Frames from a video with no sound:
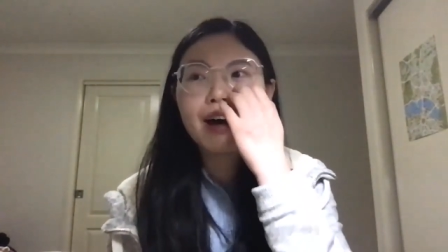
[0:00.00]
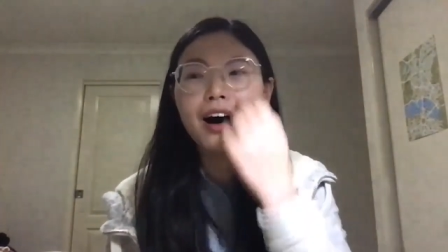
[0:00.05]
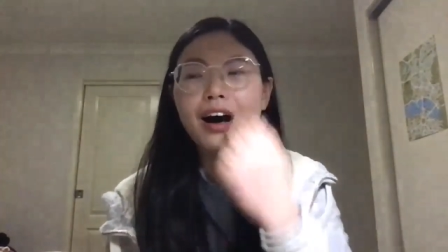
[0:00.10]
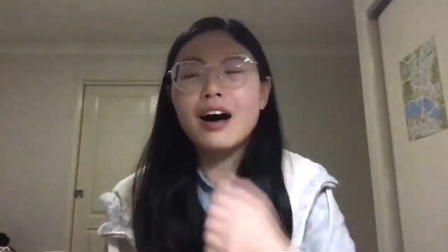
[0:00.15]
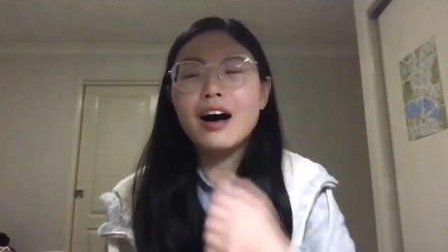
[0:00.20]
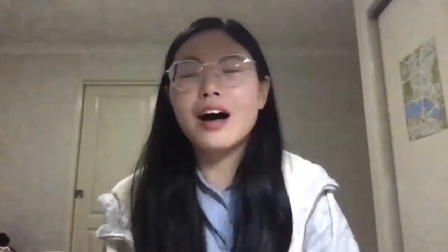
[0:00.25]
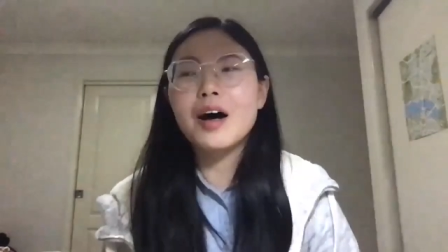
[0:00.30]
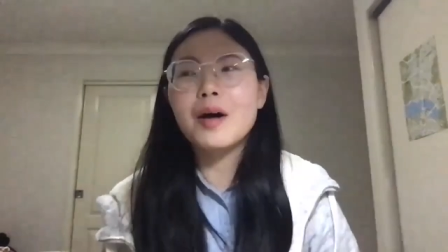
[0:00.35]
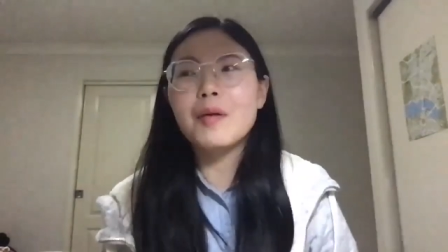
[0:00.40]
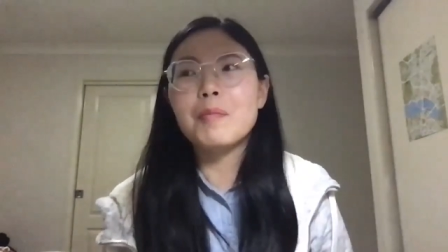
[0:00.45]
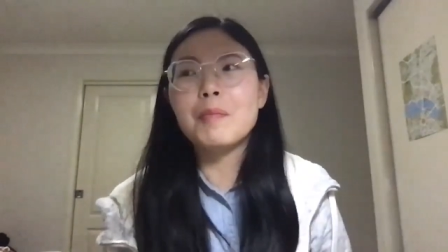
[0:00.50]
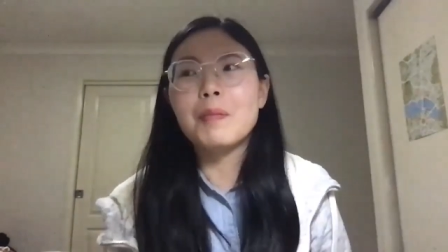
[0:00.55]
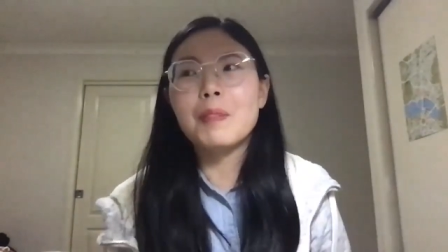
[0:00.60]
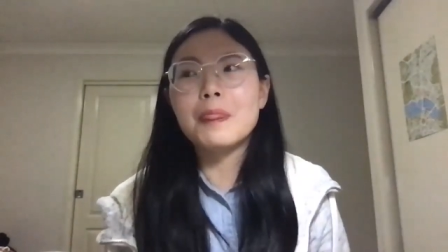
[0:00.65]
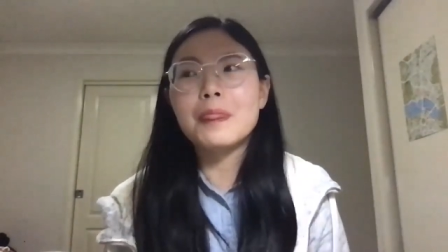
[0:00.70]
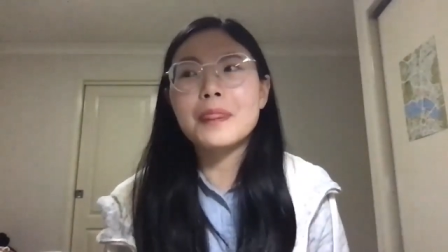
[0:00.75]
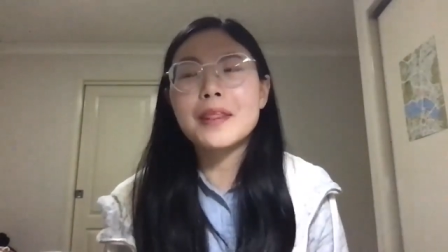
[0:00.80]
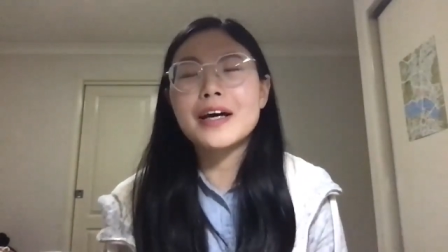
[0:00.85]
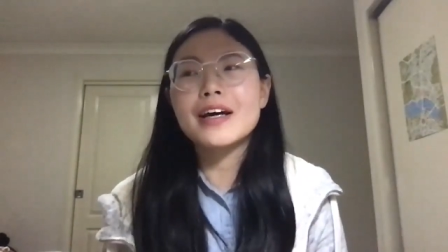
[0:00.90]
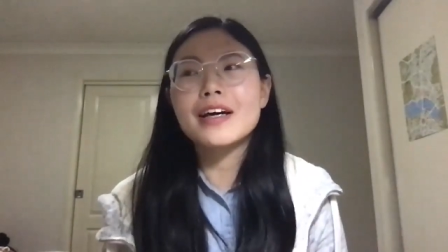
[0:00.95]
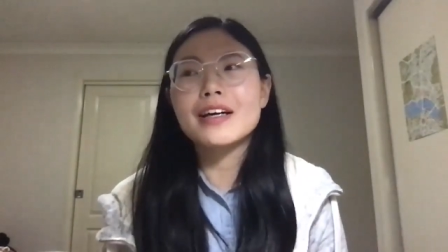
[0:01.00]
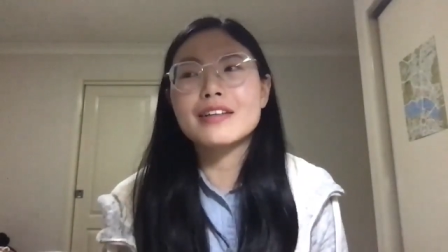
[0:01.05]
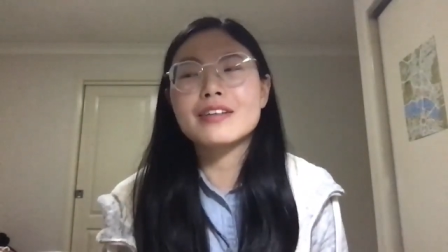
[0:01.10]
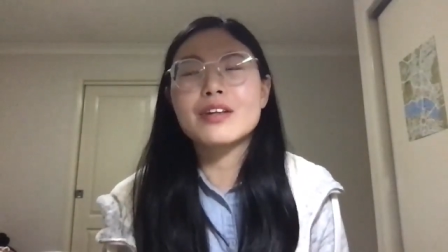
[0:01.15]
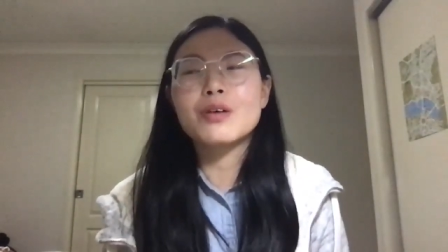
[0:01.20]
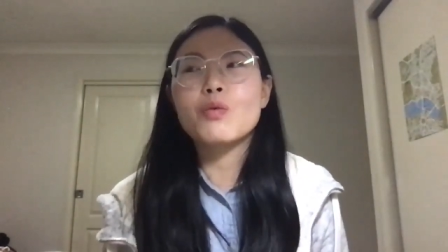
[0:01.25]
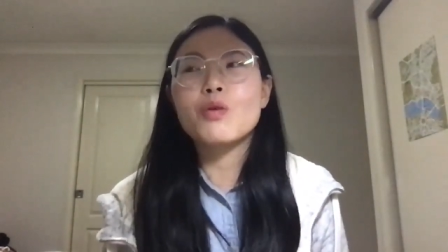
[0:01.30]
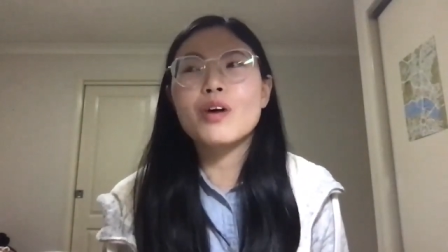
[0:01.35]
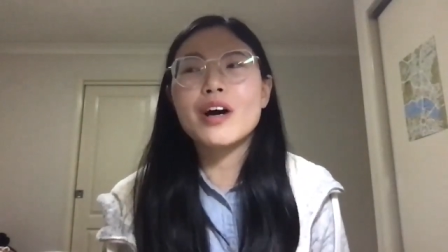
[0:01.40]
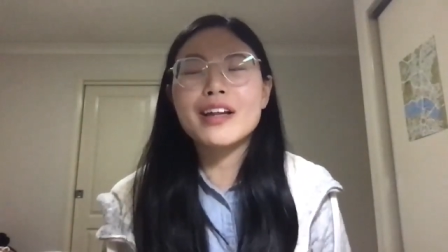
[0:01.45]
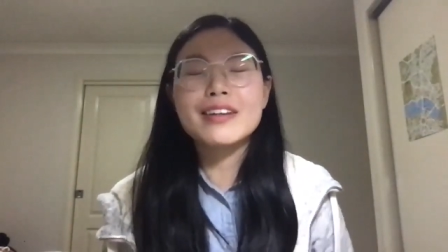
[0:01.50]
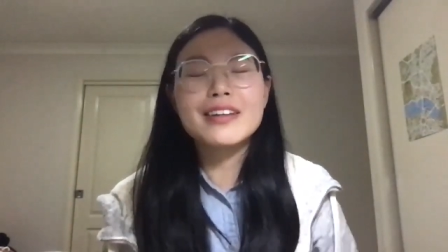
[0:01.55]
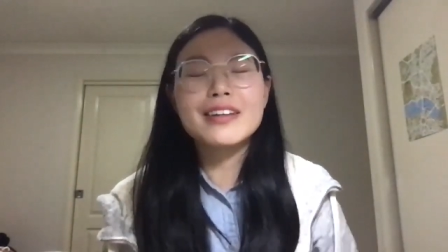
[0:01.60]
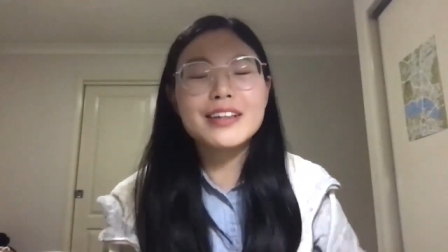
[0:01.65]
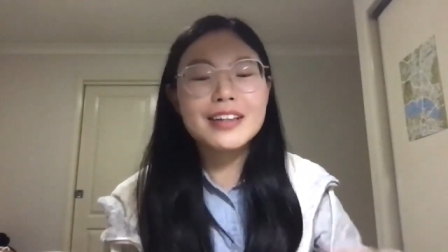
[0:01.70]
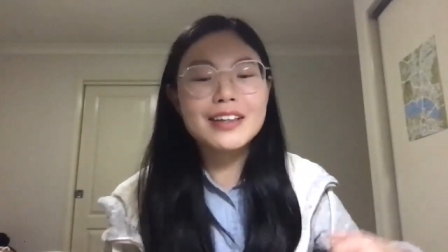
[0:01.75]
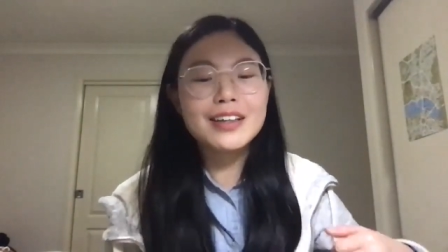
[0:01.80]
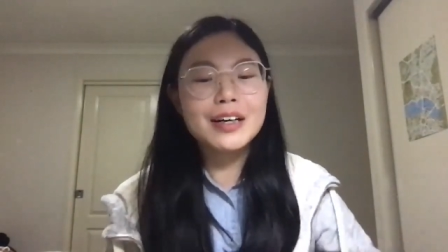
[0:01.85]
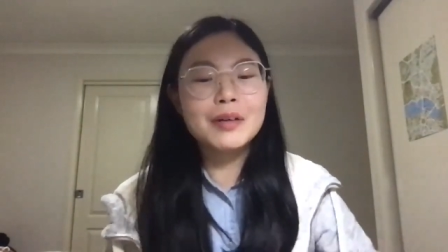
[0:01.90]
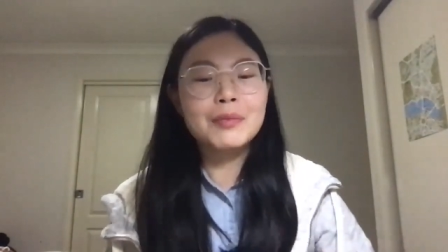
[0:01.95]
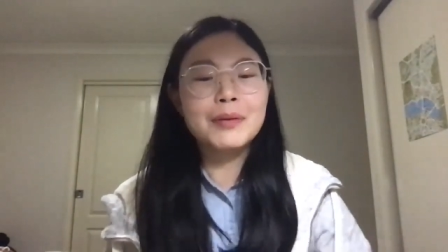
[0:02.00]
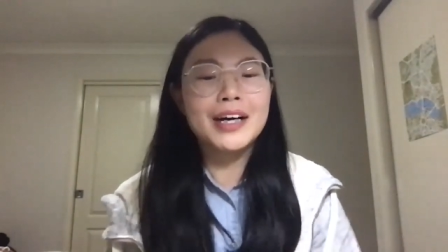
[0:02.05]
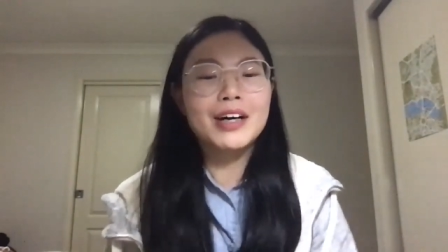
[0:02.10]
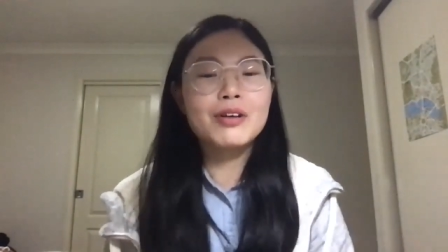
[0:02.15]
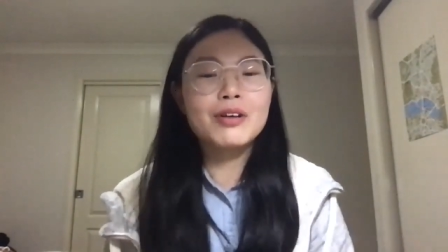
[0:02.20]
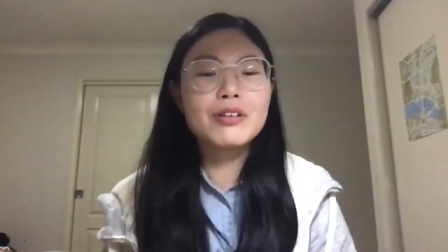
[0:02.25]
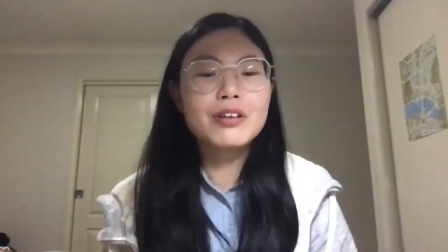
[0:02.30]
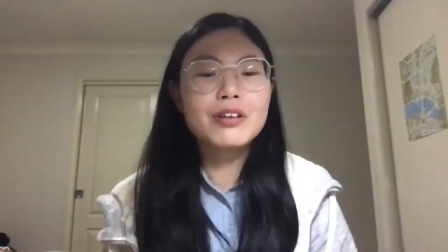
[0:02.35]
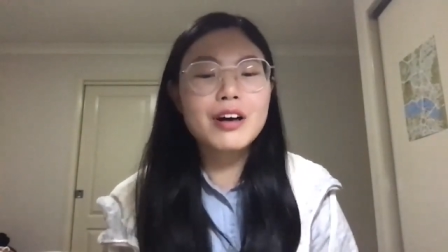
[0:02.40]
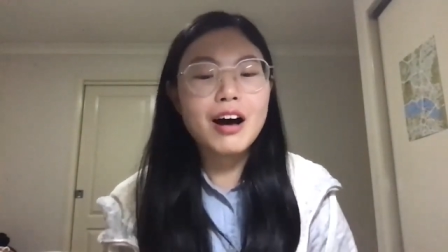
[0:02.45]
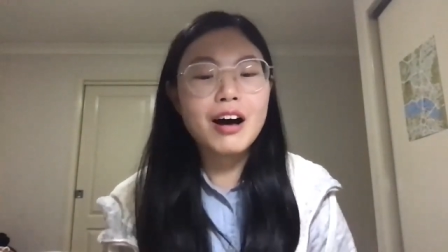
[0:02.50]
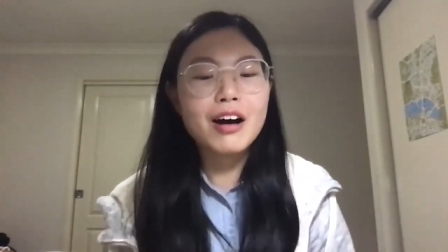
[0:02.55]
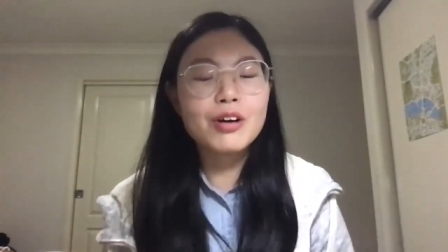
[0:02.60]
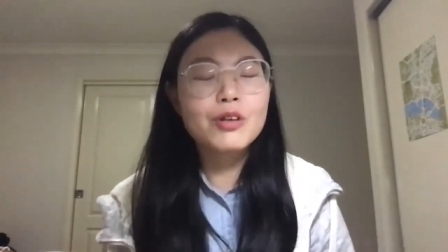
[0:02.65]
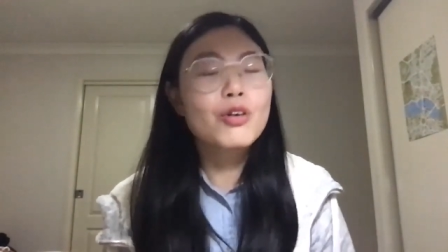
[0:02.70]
Um, it's the one about uh,